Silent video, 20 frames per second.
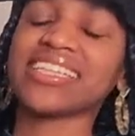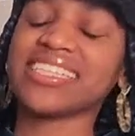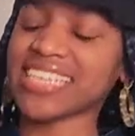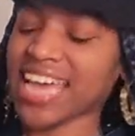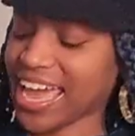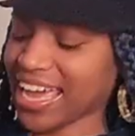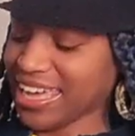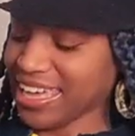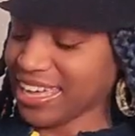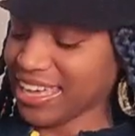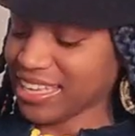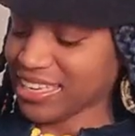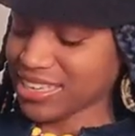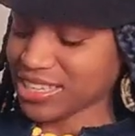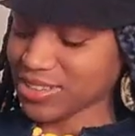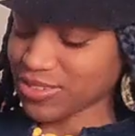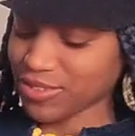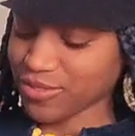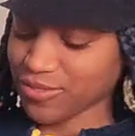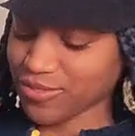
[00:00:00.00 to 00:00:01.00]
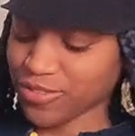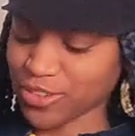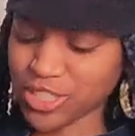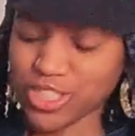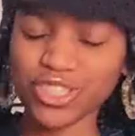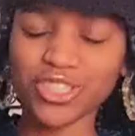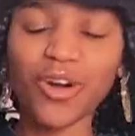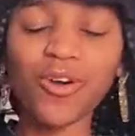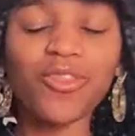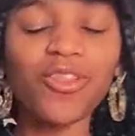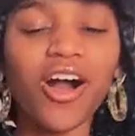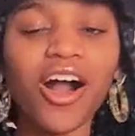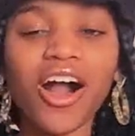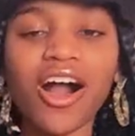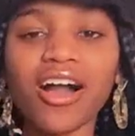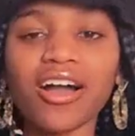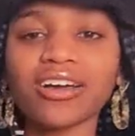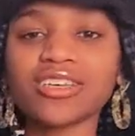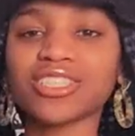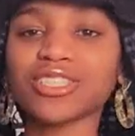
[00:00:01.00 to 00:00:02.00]
jacket for so
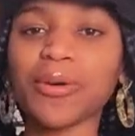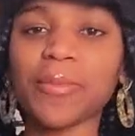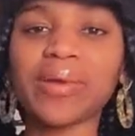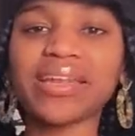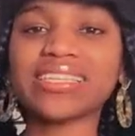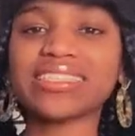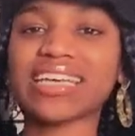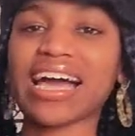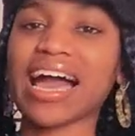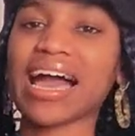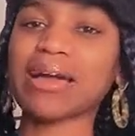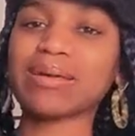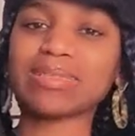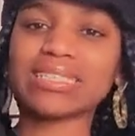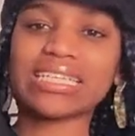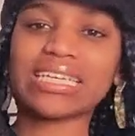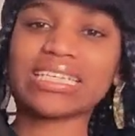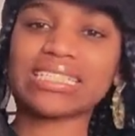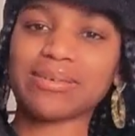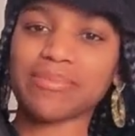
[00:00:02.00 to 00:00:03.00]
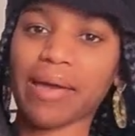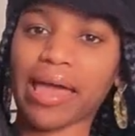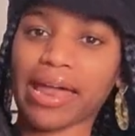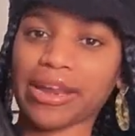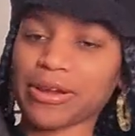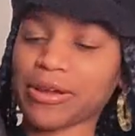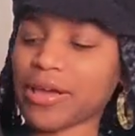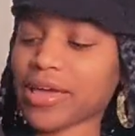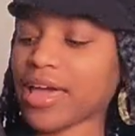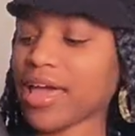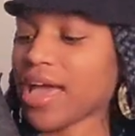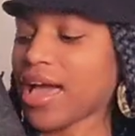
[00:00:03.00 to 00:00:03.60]
long, so many times, it doesn't matter.